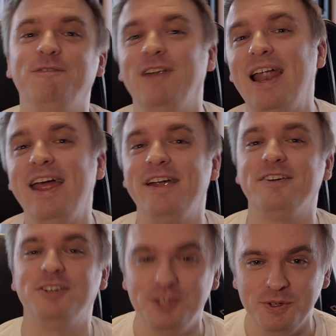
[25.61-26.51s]

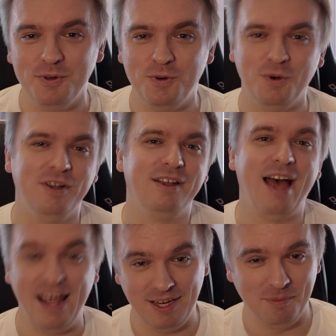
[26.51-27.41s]
Flare 2
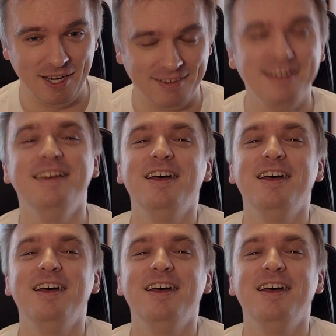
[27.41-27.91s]
Animate.